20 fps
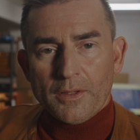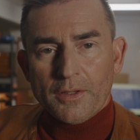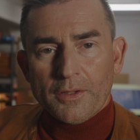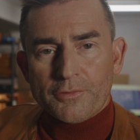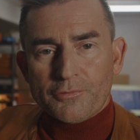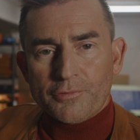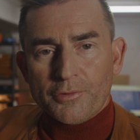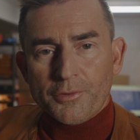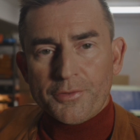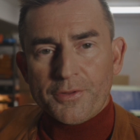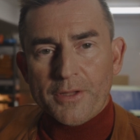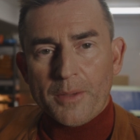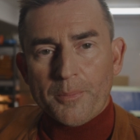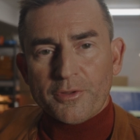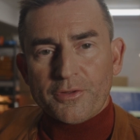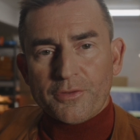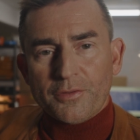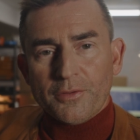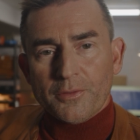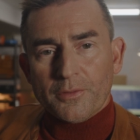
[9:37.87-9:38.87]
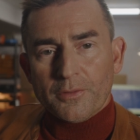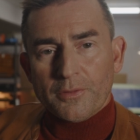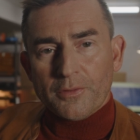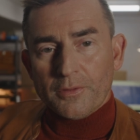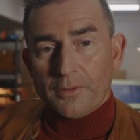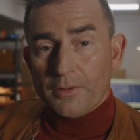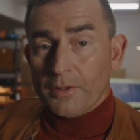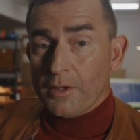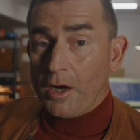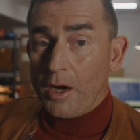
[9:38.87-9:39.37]
Truth number two,
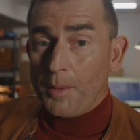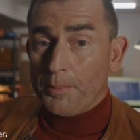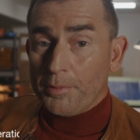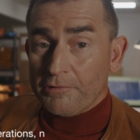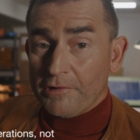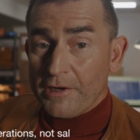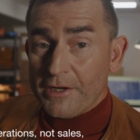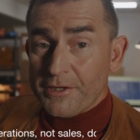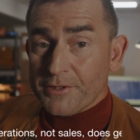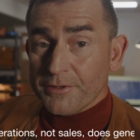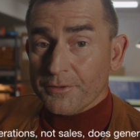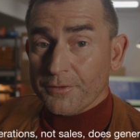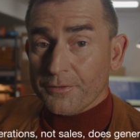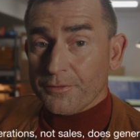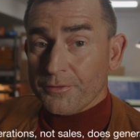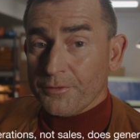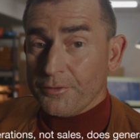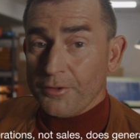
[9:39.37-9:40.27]
operations,